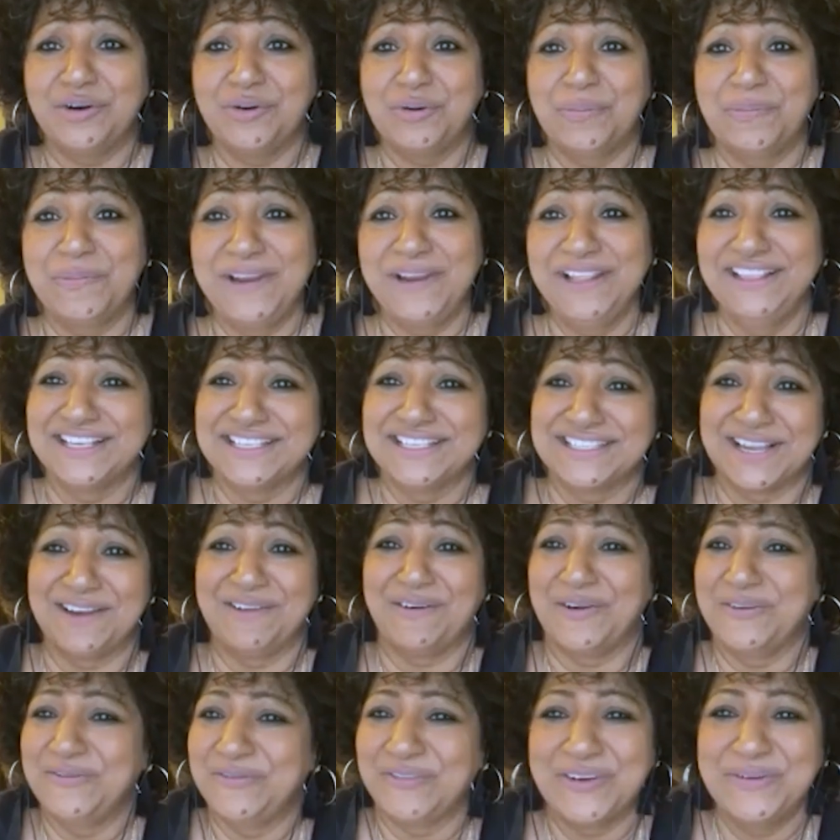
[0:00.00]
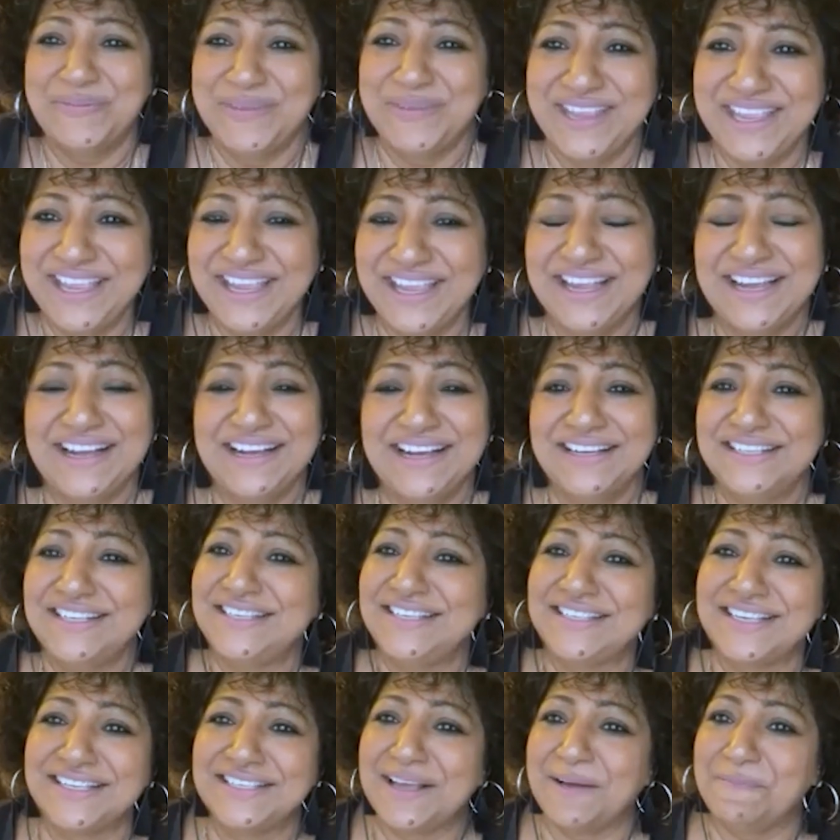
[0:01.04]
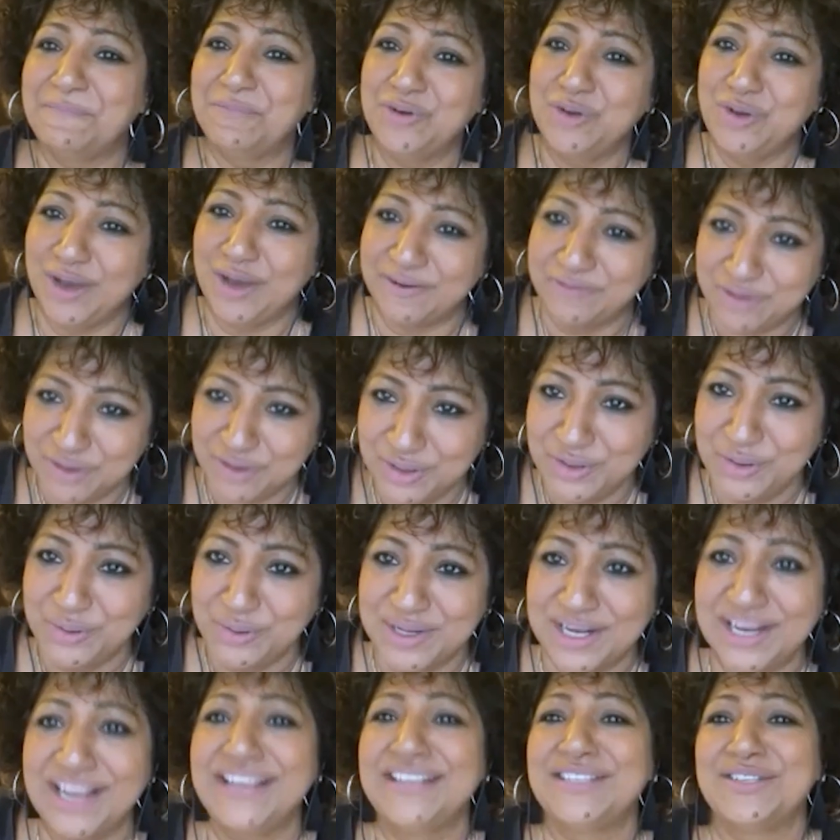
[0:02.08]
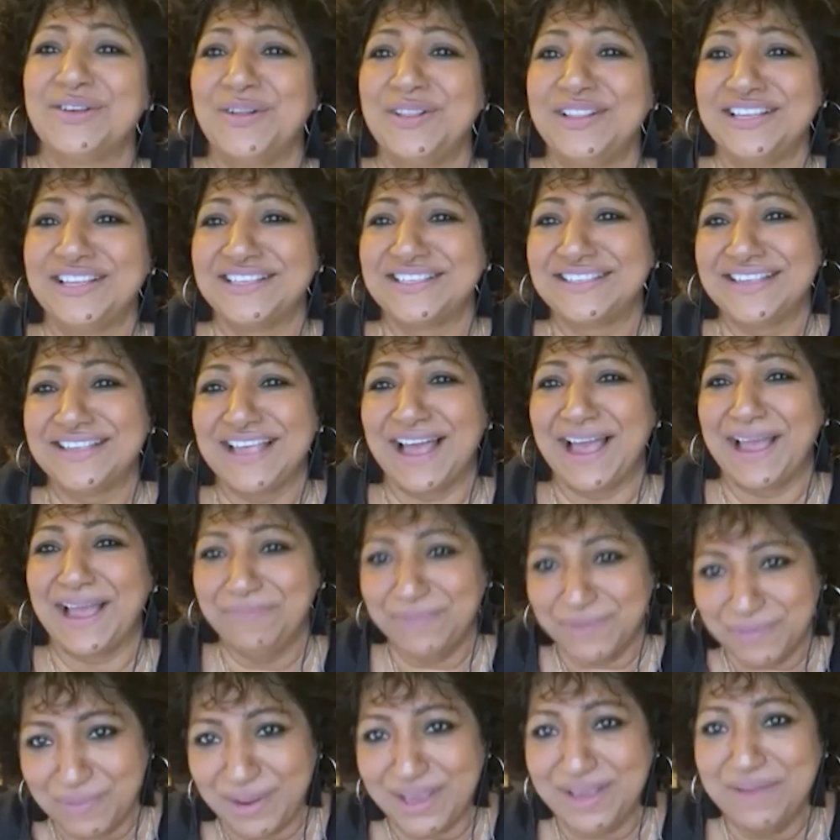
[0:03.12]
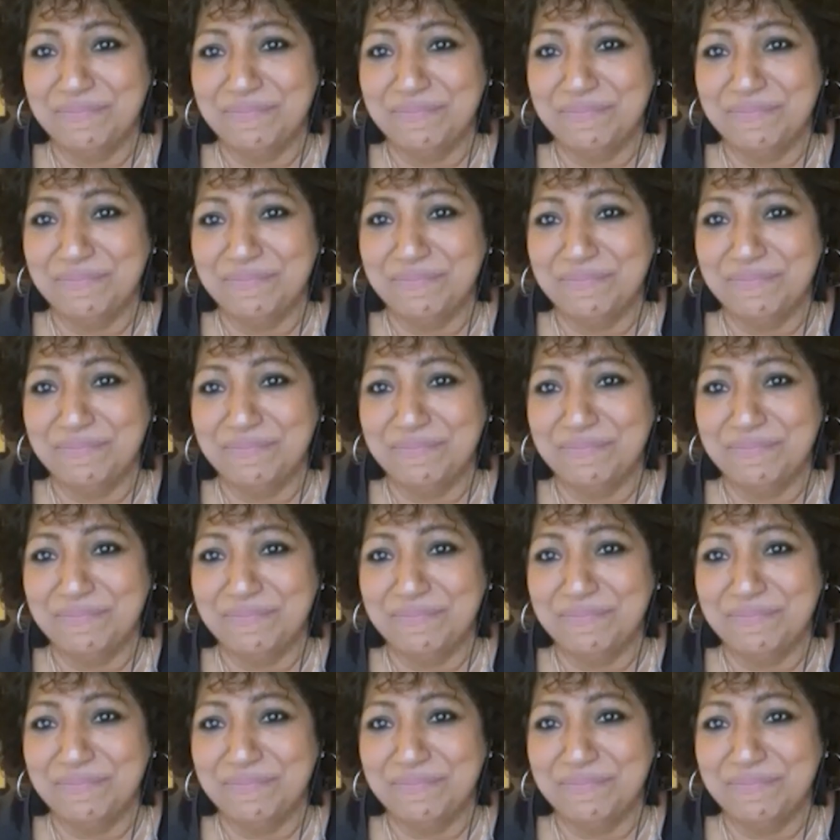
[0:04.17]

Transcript: opening the salon for me. She says, Ambu, you have to utilize all this. I'm the